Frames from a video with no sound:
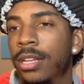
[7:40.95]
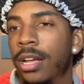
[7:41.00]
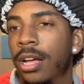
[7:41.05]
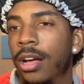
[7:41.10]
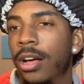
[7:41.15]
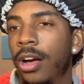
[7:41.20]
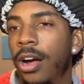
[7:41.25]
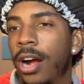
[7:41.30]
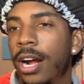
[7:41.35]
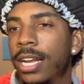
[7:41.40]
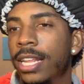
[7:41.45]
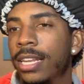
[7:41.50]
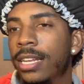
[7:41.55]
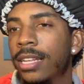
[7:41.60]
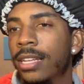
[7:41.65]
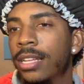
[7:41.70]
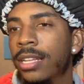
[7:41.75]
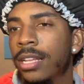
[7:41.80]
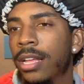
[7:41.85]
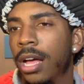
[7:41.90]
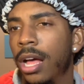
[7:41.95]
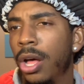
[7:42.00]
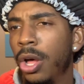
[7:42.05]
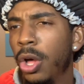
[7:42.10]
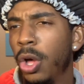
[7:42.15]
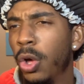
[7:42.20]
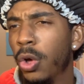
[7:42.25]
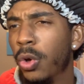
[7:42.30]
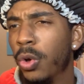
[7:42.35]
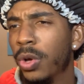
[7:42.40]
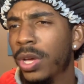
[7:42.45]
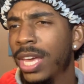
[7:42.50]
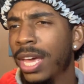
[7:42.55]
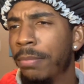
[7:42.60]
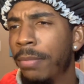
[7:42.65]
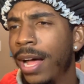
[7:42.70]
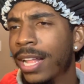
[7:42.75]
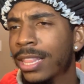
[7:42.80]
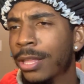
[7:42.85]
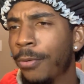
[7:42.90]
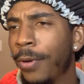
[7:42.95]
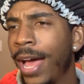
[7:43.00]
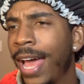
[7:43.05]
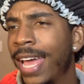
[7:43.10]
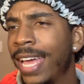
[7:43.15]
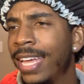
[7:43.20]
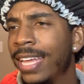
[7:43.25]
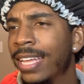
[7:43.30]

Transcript: on Harden. Oh, get him out the way.